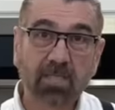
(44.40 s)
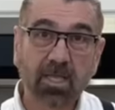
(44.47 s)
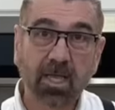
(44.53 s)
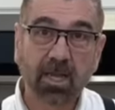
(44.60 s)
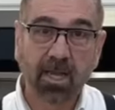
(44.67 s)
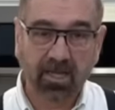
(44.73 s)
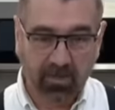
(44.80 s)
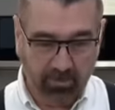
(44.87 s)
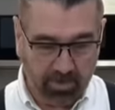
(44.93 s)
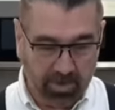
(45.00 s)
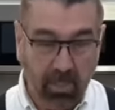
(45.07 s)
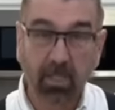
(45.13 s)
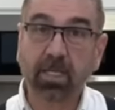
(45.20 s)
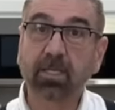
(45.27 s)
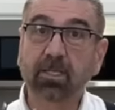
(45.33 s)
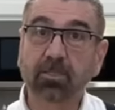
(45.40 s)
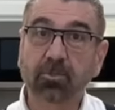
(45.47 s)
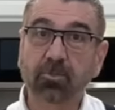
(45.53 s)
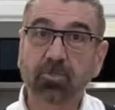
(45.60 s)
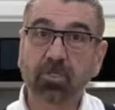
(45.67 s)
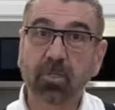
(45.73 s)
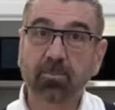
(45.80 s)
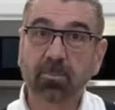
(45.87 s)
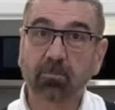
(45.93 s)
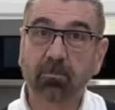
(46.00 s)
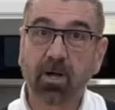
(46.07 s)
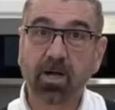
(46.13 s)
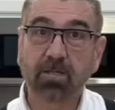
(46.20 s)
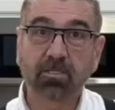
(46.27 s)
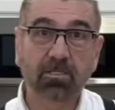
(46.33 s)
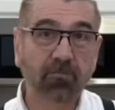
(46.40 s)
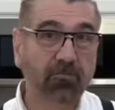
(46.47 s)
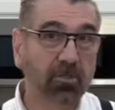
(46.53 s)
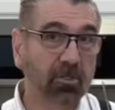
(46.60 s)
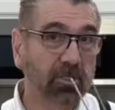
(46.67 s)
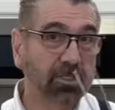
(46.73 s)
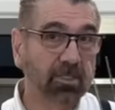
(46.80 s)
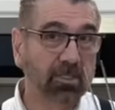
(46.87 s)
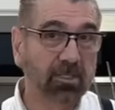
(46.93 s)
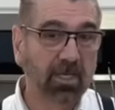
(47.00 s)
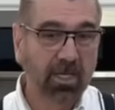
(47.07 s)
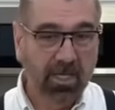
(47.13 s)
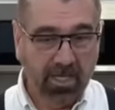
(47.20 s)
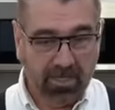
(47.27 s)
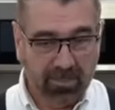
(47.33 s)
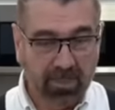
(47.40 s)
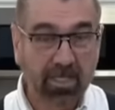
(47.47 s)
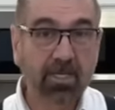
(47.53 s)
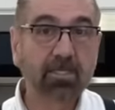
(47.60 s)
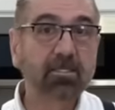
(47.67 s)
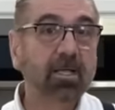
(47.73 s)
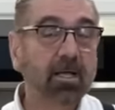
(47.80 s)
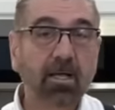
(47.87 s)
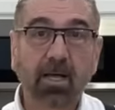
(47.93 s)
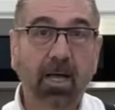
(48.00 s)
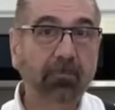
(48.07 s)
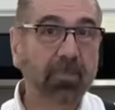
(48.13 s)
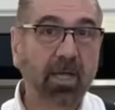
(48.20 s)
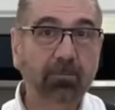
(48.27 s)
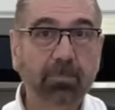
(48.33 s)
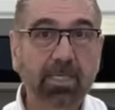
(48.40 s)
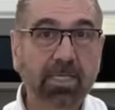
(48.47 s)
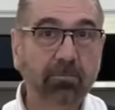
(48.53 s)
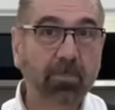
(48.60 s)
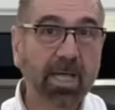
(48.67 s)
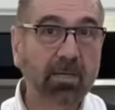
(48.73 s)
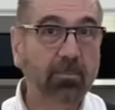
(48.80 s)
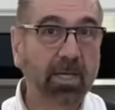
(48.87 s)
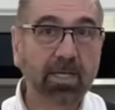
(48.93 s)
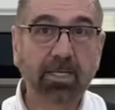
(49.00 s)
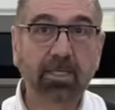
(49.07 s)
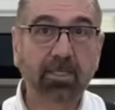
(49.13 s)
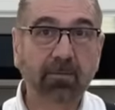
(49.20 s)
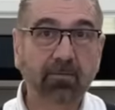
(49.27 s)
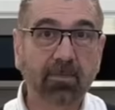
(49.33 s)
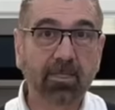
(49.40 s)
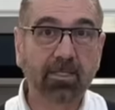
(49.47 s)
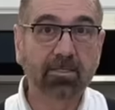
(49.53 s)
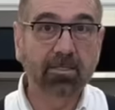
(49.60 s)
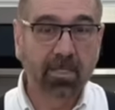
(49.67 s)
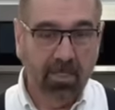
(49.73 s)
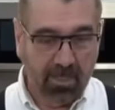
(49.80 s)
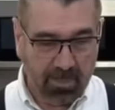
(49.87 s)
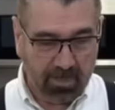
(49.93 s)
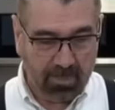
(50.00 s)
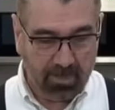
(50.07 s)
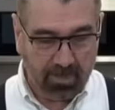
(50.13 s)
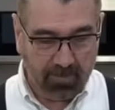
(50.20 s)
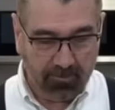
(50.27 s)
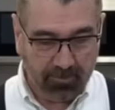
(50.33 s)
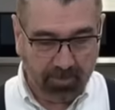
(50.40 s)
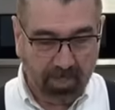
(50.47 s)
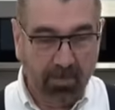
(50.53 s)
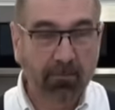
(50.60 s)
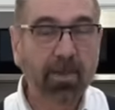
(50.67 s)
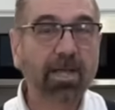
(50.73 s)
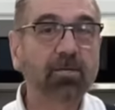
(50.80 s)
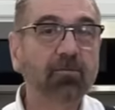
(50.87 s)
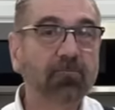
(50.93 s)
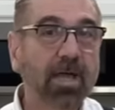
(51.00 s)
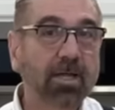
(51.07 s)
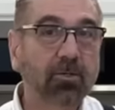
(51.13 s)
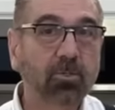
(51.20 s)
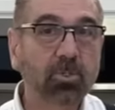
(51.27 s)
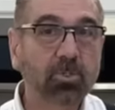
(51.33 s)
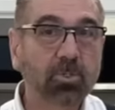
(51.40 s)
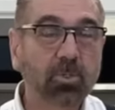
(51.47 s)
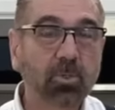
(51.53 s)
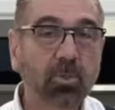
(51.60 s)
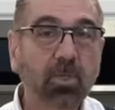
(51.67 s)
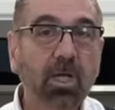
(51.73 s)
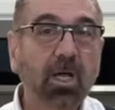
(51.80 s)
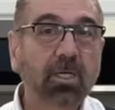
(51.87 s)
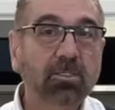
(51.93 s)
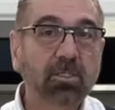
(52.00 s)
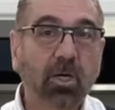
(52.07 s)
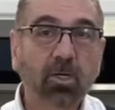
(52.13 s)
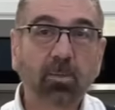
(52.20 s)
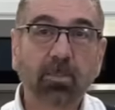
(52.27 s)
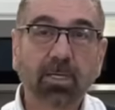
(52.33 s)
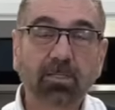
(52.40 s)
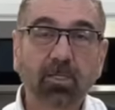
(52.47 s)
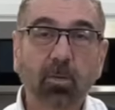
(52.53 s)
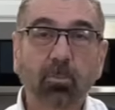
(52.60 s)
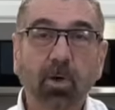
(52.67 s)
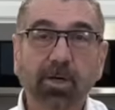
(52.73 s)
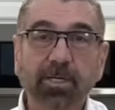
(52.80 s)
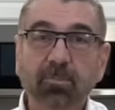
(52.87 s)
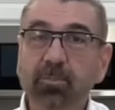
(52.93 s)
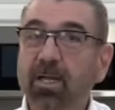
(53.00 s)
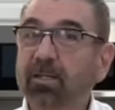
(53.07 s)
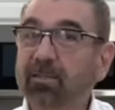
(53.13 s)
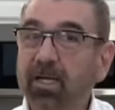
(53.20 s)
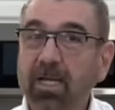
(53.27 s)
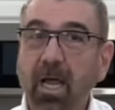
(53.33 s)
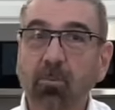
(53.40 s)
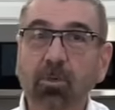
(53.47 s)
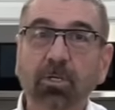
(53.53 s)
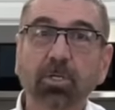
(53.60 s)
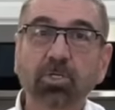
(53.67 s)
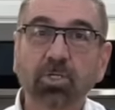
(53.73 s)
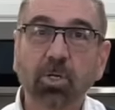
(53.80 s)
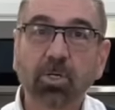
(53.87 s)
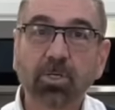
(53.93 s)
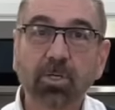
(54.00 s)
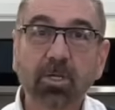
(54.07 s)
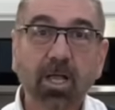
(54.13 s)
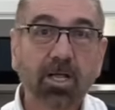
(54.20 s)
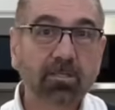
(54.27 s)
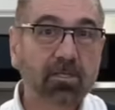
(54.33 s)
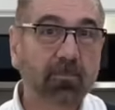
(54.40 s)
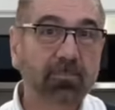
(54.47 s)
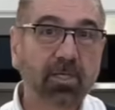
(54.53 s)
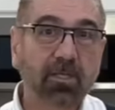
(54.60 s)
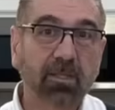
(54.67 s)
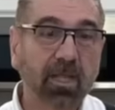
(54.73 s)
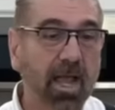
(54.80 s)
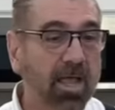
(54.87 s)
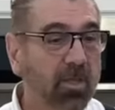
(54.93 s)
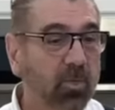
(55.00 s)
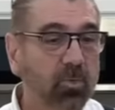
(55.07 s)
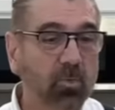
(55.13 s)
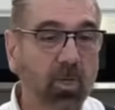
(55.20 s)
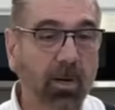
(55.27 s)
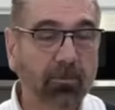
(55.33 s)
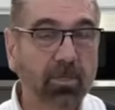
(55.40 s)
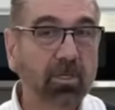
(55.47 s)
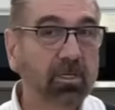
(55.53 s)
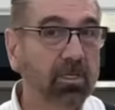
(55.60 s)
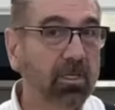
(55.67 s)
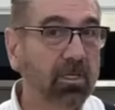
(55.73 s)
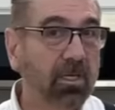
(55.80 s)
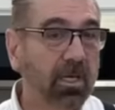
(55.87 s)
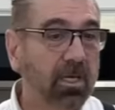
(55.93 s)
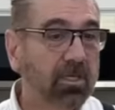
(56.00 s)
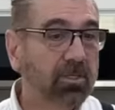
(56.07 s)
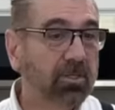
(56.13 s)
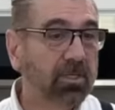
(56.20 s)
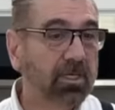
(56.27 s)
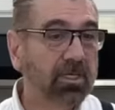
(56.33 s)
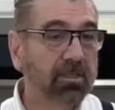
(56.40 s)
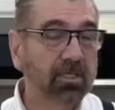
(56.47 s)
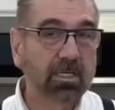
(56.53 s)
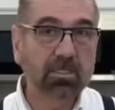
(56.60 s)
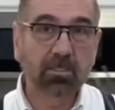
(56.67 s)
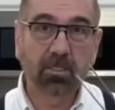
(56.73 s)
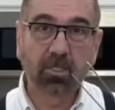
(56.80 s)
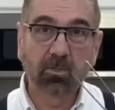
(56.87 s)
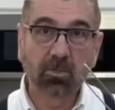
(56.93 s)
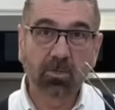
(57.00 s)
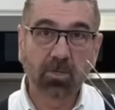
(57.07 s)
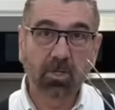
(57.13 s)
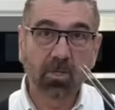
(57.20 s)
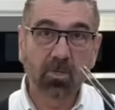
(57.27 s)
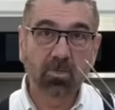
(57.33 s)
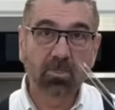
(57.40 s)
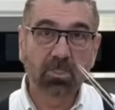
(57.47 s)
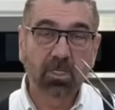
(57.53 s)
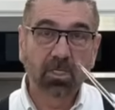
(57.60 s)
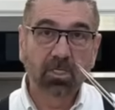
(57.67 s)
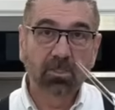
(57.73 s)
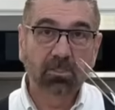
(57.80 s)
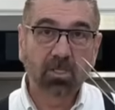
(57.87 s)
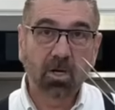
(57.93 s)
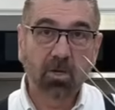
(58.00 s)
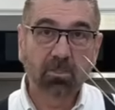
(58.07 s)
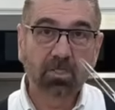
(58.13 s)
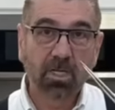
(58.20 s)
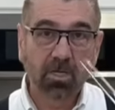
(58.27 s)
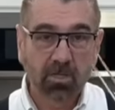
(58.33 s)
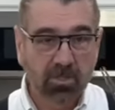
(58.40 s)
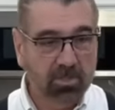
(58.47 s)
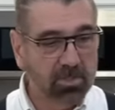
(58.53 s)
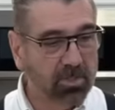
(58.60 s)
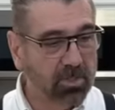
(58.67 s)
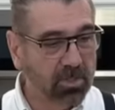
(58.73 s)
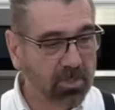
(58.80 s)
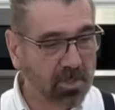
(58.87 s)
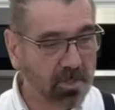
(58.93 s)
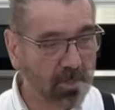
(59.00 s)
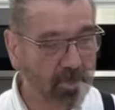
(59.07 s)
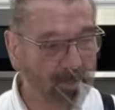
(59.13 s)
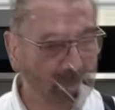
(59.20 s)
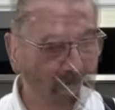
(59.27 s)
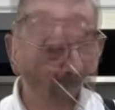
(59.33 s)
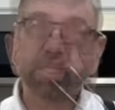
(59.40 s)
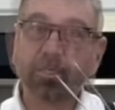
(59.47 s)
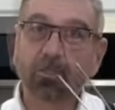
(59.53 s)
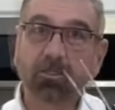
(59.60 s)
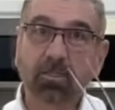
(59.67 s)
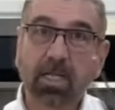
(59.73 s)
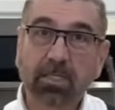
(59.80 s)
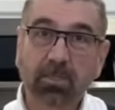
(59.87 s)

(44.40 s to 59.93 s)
and I can put a link in the description box if you're looking at these. I'm not being paid by any of these manufacturers to talk about their products, but I thought I would just show you something that I use when I'm cooking. You can get these needle nose tongs here that you can use. They look like